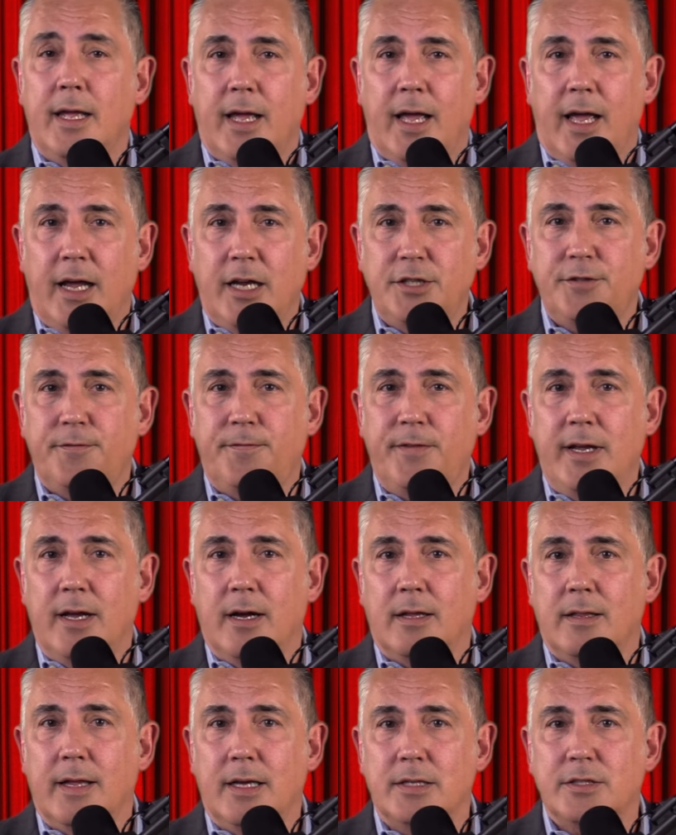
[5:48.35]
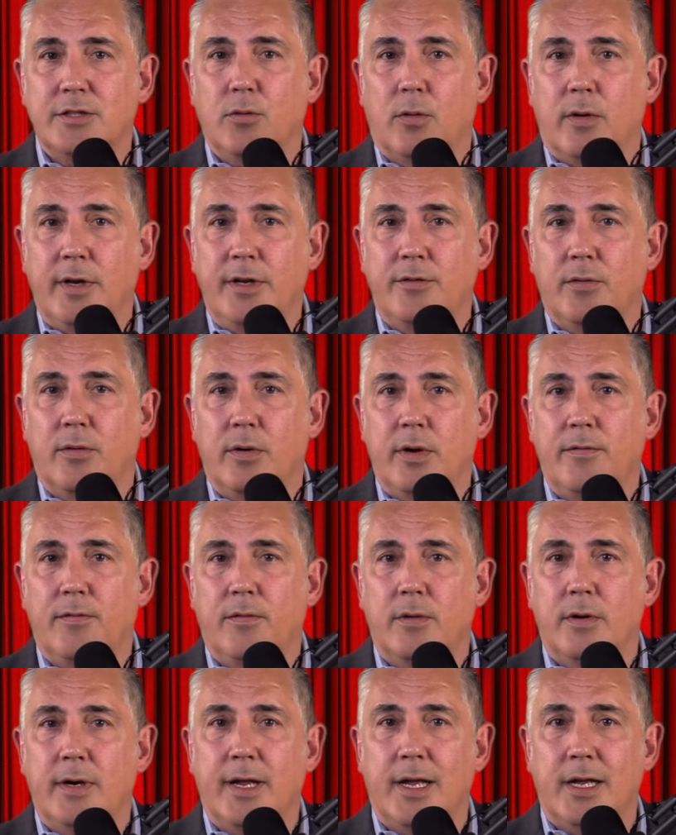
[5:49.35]
HVLS
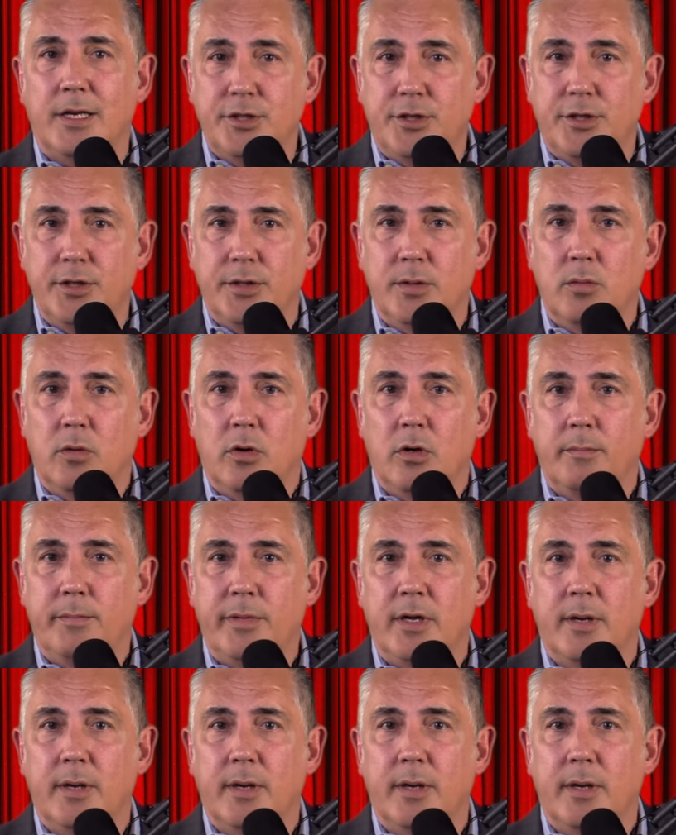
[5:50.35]
2024-2 will be